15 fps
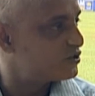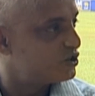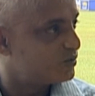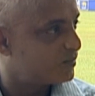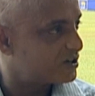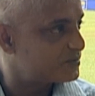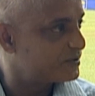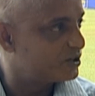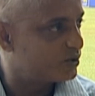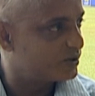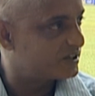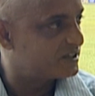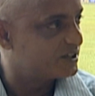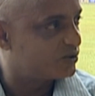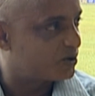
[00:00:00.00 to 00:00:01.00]
you must be knowing
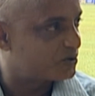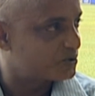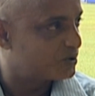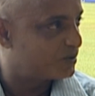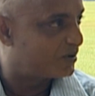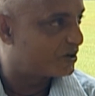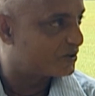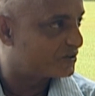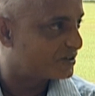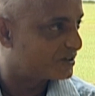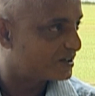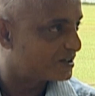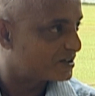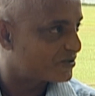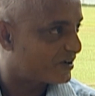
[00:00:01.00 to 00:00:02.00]
a thing or two about
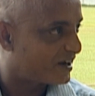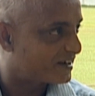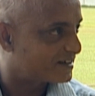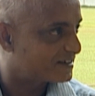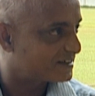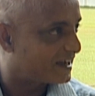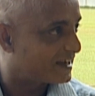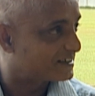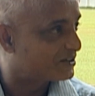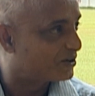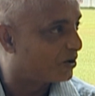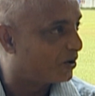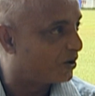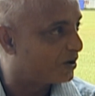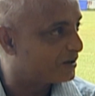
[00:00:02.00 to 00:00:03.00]
the track at
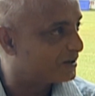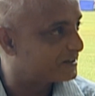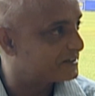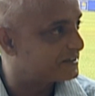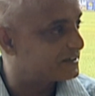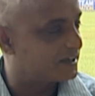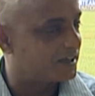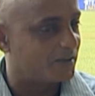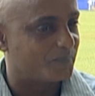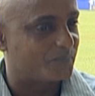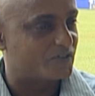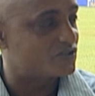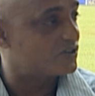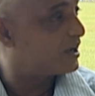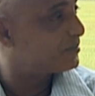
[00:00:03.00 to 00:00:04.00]
Gaul, and
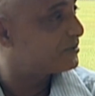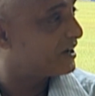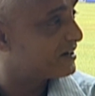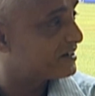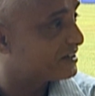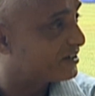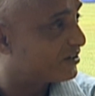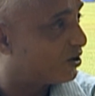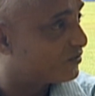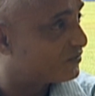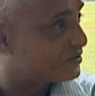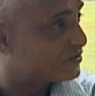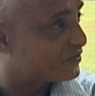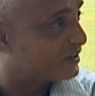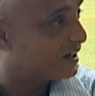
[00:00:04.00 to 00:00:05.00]
it's a happy hunting ground
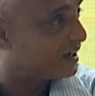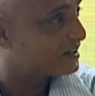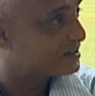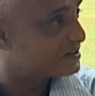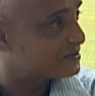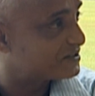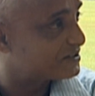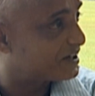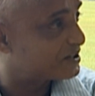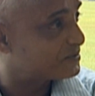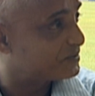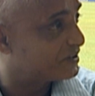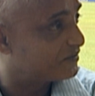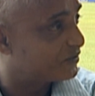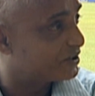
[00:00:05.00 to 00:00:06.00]
for the Sri Lankans. It has
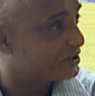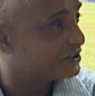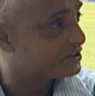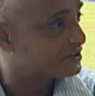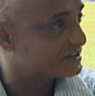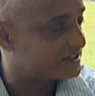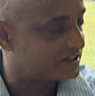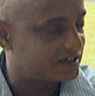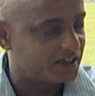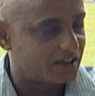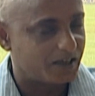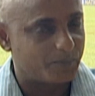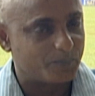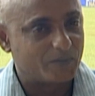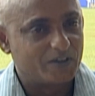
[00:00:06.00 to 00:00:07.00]
been for years, and
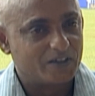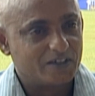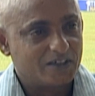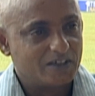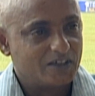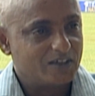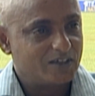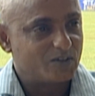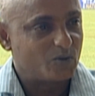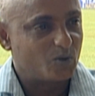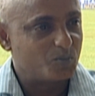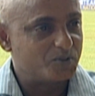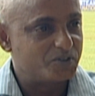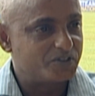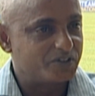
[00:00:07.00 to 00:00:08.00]

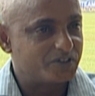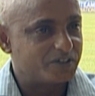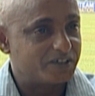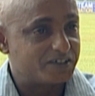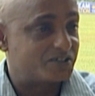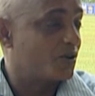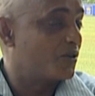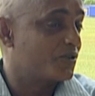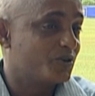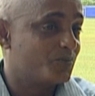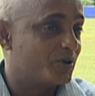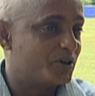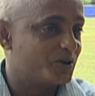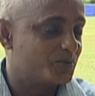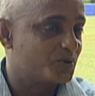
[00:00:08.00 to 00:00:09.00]
normally it's not
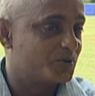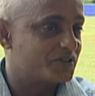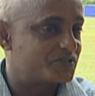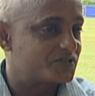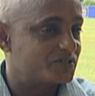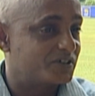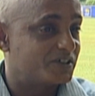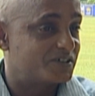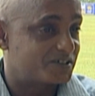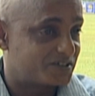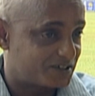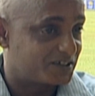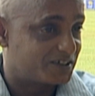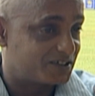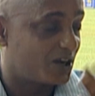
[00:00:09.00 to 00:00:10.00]
rumour anymore.
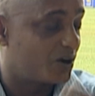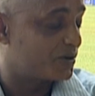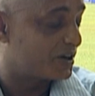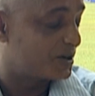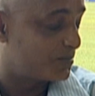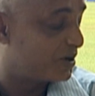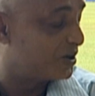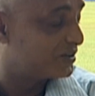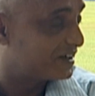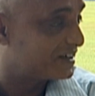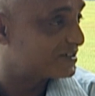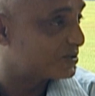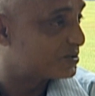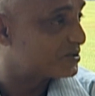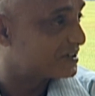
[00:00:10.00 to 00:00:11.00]
It's out and about.
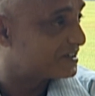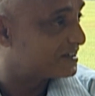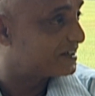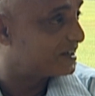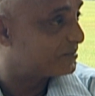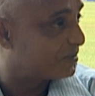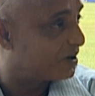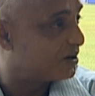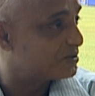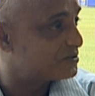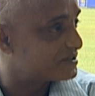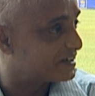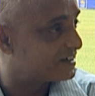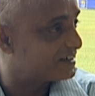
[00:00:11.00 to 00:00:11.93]
It's going to turn and bounce, and